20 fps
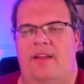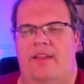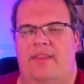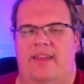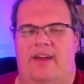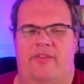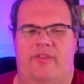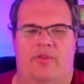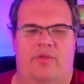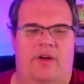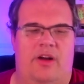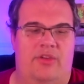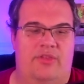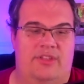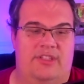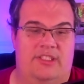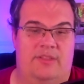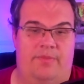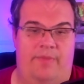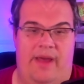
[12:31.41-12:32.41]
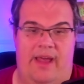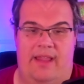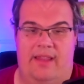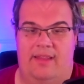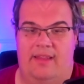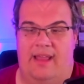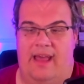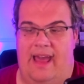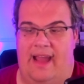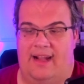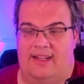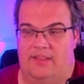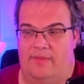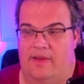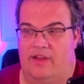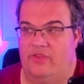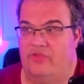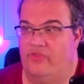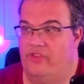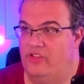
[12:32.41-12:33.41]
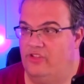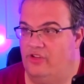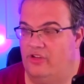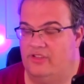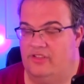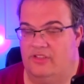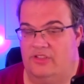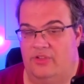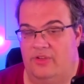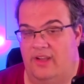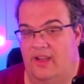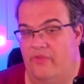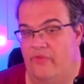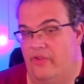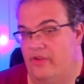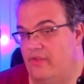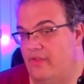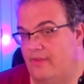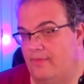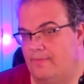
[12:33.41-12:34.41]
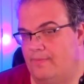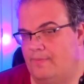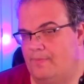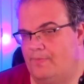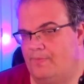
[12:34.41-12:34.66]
that require you to spend X amount of resources to get rid of them.